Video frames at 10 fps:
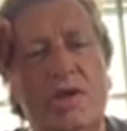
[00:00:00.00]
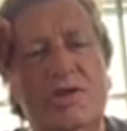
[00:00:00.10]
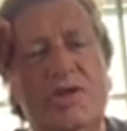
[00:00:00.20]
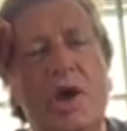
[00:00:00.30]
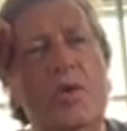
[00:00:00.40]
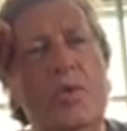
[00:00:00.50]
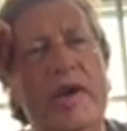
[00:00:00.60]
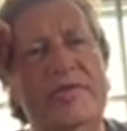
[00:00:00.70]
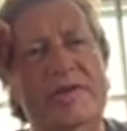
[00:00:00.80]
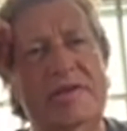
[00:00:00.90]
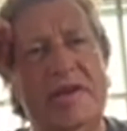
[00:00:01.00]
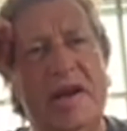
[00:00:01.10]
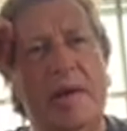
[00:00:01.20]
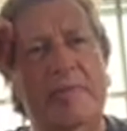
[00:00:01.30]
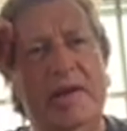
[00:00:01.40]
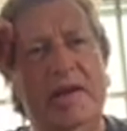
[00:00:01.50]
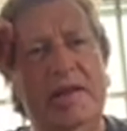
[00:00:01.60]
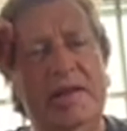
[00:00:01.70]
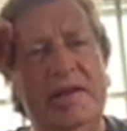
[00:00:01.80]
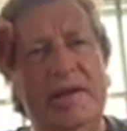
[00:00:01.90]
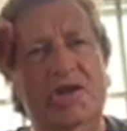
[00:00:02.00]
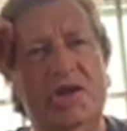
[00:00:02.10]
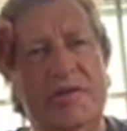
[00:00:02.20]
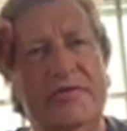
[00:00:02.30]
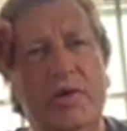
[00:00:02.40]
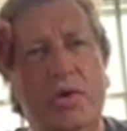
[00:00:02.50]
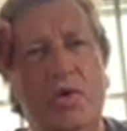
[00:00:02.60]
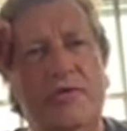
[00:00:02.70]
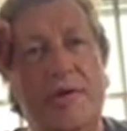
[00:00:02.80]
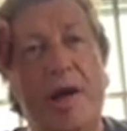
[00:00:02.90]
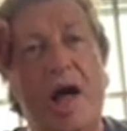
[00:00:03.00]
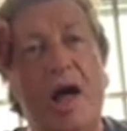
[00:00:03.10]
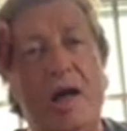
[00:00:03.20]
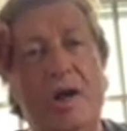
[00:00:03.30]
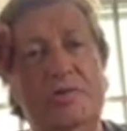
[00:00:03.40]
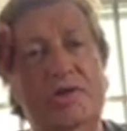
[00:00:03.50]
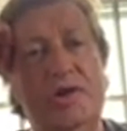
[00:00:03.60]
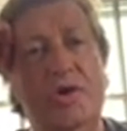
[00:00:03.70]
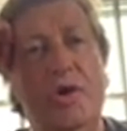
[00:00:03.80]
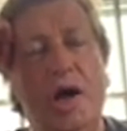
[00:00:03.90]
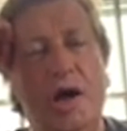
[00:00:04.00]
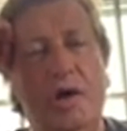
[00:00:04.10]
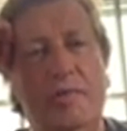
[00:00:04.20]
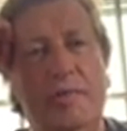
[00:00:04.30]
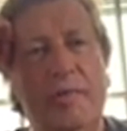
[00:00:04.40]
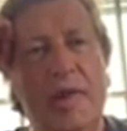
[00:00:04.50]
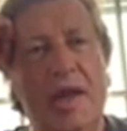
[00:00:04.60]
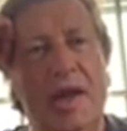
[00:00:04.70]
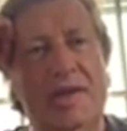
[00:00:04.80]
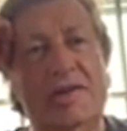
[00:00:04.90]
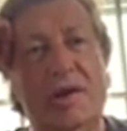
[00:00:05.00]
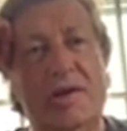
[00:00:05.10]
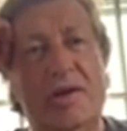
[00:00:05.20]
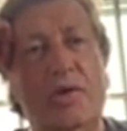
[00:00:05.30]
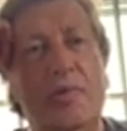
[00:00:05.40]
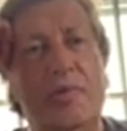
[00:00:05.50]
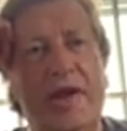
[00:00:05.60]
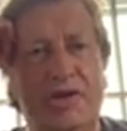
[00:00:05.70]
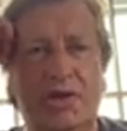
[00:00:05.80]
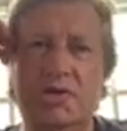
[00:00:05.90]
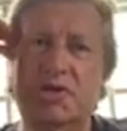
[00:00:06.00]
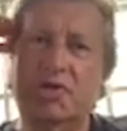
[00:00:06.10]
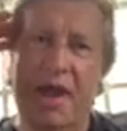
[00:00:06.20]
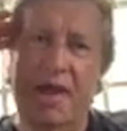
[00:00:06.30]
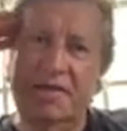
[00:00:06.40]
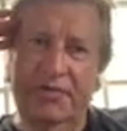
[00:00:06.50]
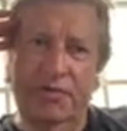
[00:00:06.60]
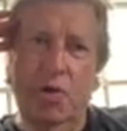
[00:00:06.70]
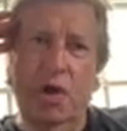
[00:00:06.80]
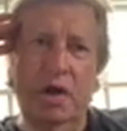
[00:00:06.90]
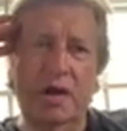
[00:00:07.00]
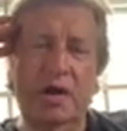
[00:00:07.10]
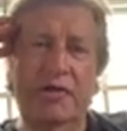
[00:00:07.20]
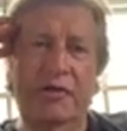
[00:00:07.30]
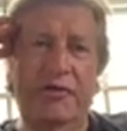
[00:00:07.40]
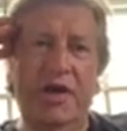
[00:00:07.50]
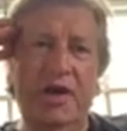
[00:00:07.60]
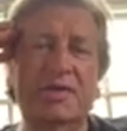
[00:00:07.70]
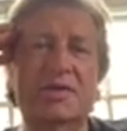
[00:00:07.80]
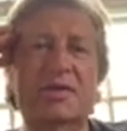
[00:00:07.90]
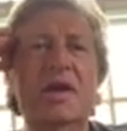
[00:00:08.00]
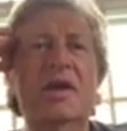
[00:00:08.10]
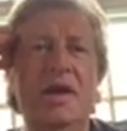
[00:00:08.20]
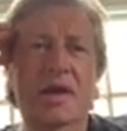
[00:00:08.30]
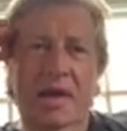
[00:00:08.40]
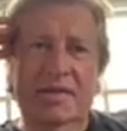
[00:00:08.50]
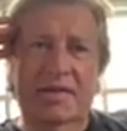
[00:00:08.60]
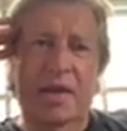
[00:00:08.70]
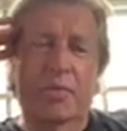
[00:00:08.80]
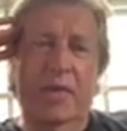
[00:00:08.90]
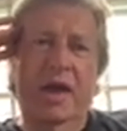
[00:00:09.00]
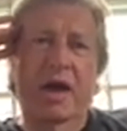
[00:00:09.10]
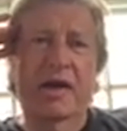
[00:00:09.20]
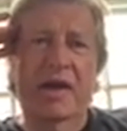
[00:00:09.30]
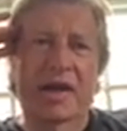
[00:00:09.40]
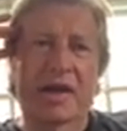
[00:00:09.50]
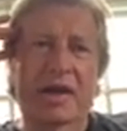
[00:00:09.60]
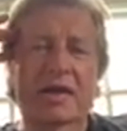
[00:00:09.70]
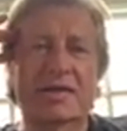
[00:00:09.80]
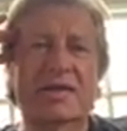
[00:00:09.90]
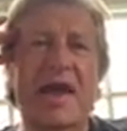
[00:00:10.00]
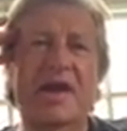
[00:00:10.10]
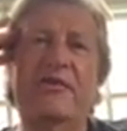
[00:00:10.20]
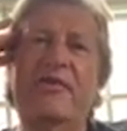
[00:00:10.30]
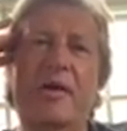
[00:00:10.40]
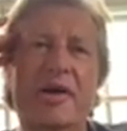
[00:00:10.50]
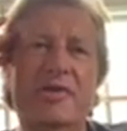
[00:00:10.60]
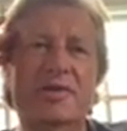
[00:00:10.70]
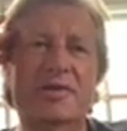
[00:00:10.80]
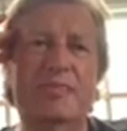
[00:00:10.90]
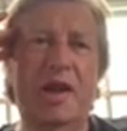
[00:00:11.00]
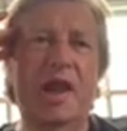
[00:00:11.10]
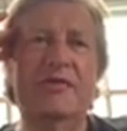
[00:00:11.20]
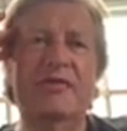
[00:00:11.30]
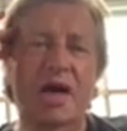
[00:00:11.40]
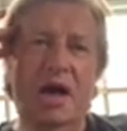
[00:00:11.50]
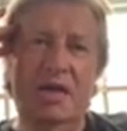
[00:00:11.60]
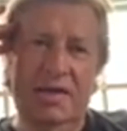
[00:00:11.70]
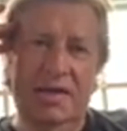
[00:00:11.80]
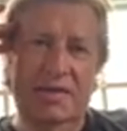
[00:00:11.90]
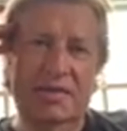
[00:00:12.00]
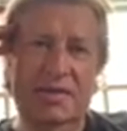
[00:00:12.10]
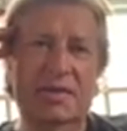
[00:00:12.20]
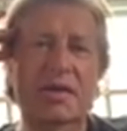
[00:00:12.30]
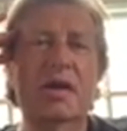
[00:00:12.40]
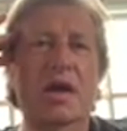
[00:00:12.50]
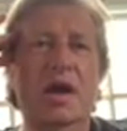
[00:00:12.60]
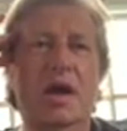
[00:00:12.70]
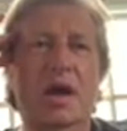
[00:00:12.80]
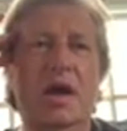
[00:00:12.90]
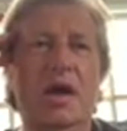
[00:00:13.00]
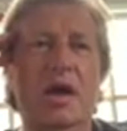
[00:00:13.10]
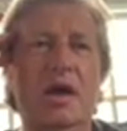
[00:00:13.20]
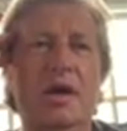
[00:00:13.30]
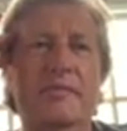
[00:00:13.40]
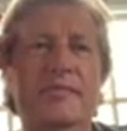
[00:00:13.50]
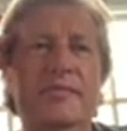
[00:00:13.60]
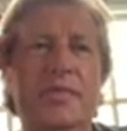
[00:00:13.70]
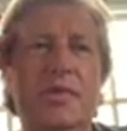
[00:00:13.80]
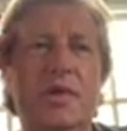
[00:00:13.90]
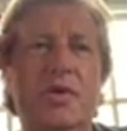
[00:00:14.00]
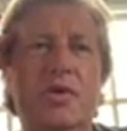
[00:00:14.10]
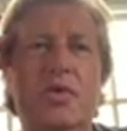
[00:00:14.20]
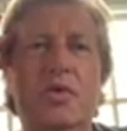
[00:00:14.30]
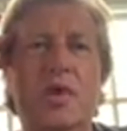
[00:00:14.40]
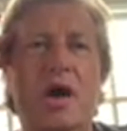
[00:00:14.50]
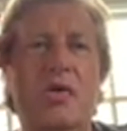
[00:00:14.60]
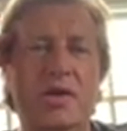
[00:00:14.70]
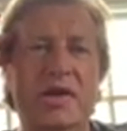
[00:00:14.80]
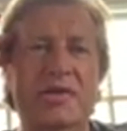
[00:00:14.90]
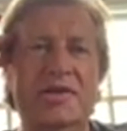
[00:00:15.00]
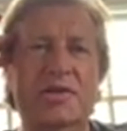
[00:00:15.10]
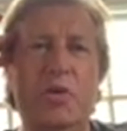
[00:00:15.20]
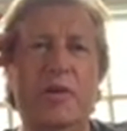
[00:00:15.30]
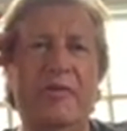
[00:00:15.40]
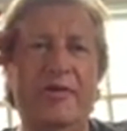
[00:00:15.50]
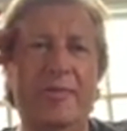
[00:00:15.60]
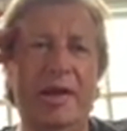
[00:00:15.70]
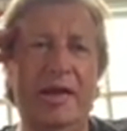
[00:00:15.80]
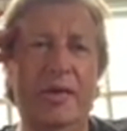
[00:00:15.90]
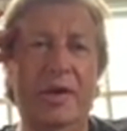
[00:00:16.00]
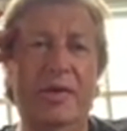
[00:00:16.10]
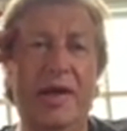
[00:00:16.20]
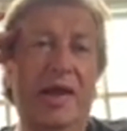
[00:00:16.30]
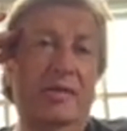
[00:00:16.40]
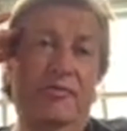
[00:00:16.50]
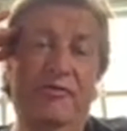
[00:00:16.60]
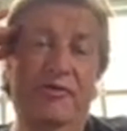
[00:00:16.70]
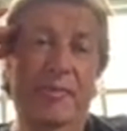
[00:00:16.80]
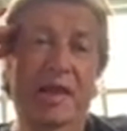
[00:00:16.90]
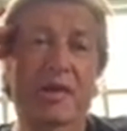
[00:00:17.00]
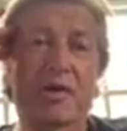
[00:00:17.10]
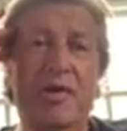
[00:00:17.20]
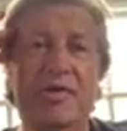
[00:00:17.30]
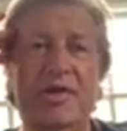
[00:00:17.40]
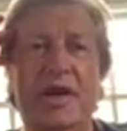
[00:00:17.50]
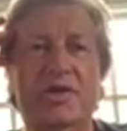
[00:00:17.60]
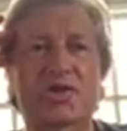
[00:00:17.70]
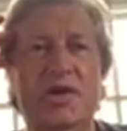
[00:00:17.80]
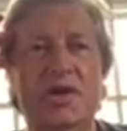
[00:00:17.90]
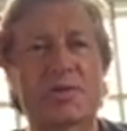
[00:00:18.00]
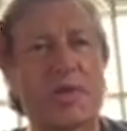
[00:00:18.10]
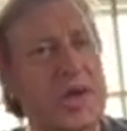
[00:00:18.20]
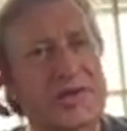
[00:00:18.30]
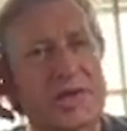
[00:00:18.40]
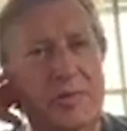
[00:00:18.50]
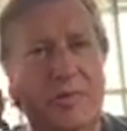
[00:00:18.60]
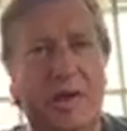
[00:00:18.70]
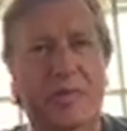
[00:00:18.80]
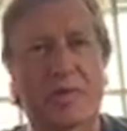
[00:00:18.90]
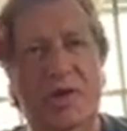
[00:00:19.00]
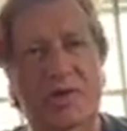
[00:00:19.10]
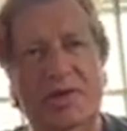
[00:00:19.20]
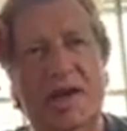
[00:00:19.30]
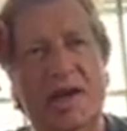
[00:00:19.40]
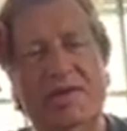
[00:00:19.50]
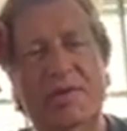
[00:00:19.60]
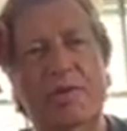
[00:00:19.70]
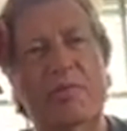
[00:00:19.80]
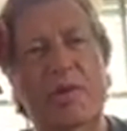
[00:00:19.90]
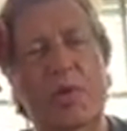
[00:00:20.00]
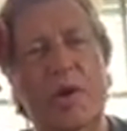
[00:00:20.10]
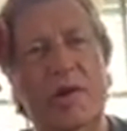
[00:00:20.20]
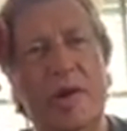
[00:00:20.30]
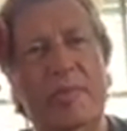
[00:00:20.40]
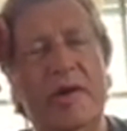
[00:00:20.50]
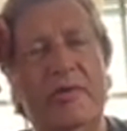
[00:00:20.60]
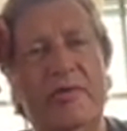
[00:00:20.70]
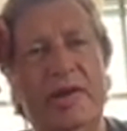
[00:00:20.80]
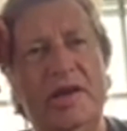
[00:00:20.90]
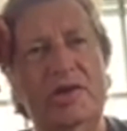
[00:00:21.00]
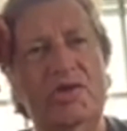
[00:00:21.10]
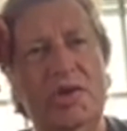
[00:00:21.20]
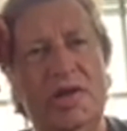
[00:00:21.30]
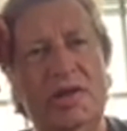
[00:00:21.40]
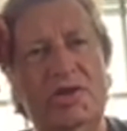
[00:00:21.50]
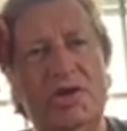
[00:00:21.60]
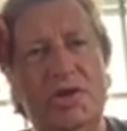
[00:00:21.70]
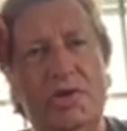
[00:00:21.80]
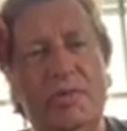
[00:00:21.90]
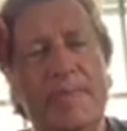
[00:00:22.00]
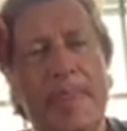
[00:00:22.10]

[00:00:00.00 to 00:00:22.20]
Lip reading: So we have set up a little initiative called From Our Home to Your Home, and it's going to incorporate two strands of work. The first is that we are getting 10 of our most beloved artists, who our audiences will be familiar with and familiar around the country as well, so people not just connected with Milwaukee Rep hopefully can enjoy this too.